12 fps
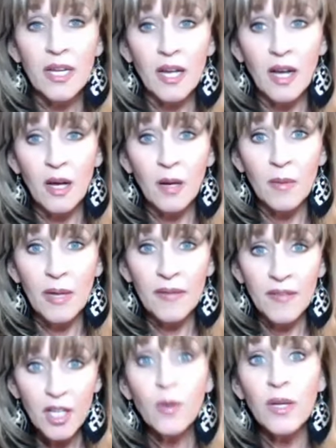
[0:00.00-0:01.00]
at the
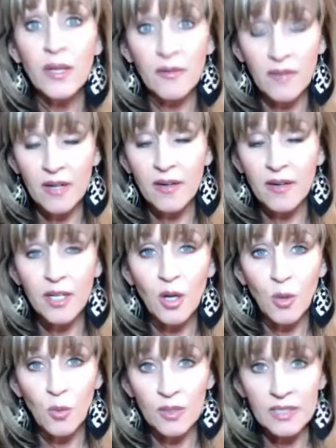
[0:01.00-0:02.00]
Go Give Area
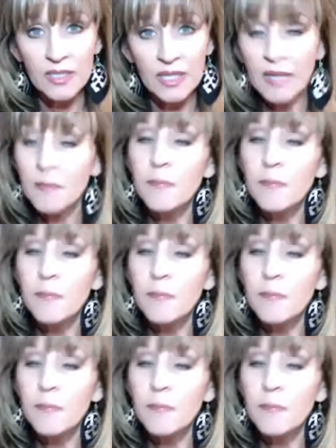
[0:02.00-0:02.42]
Awards Night.